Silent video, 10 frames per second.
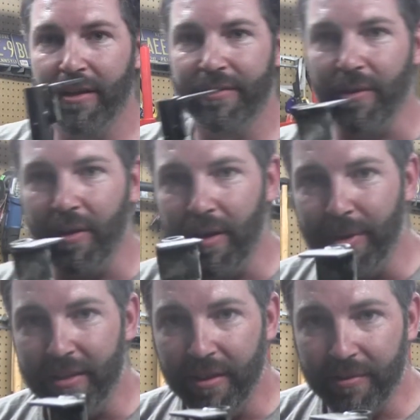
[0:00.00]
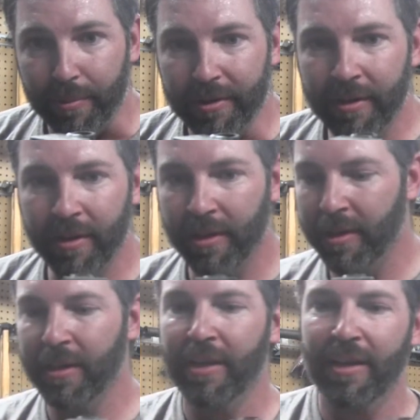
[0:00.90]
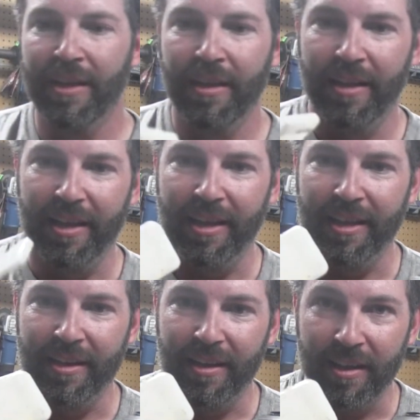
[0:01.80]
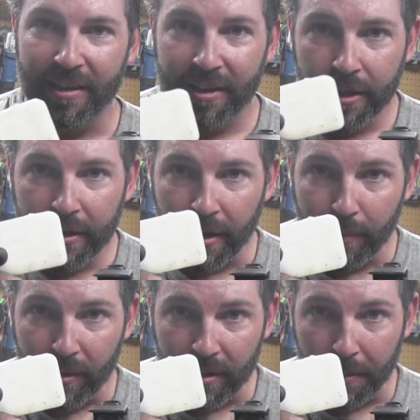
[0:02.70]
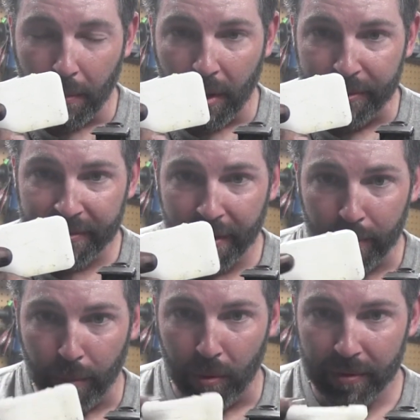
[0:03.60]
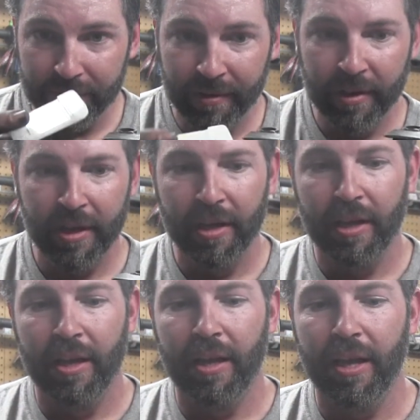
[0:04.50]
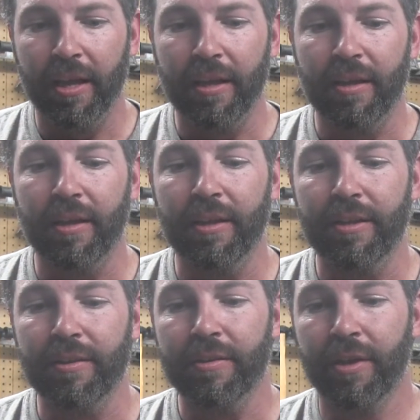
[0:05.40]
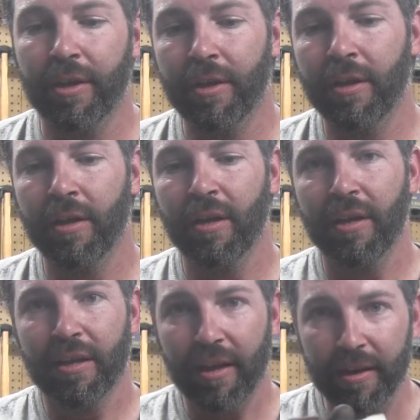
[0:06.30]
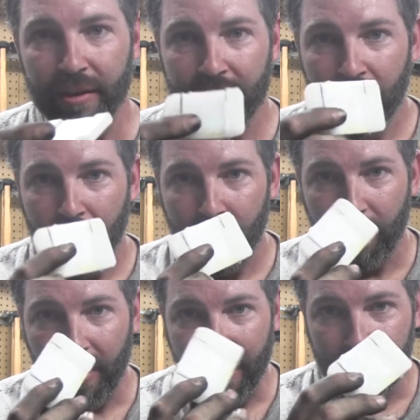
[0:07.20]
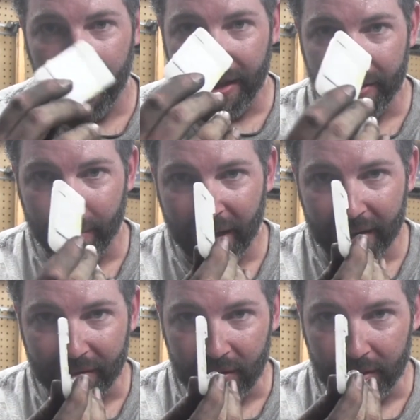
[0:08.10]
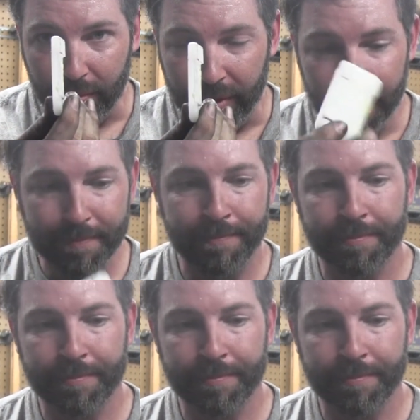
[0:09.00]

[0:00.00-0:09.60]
so I made this one and I cut up one of Little Mama's cutting boards and kind of routed out the back of it a little bit